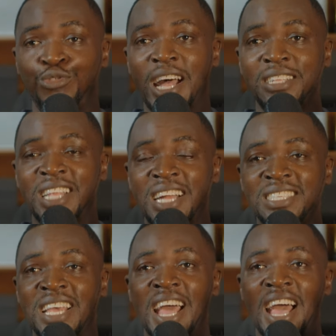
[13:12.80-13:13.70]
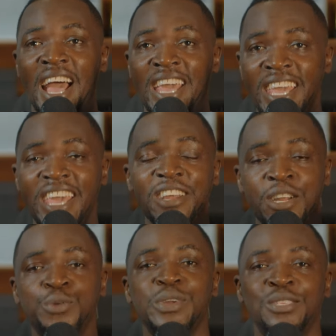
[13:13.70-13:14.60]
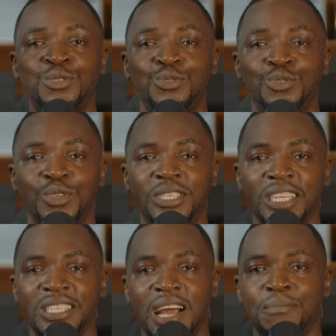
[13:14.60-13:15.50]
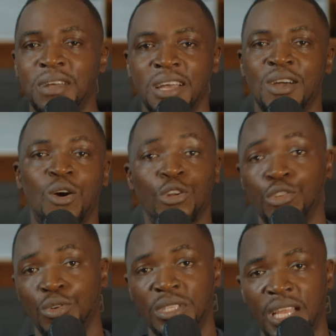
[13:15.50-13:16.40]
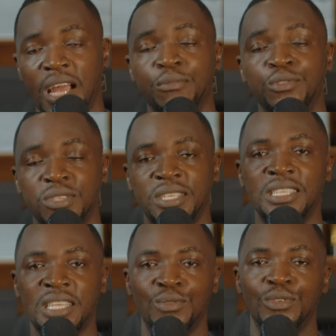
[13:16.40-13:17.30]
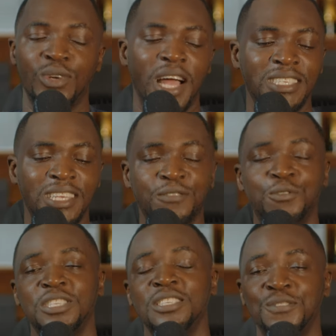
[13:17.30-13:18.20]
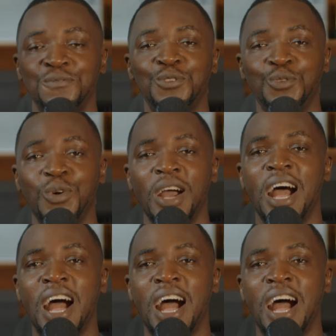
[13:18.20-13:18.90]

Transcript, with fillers: that that a great studio setup or not, I'm going to start anyway. So guys, thanks for watching this video.